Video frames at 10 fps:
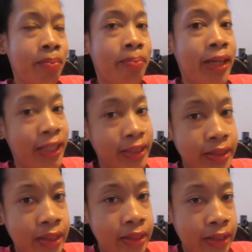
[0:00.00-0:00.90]

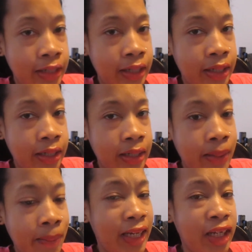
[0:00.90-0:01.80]
Basically,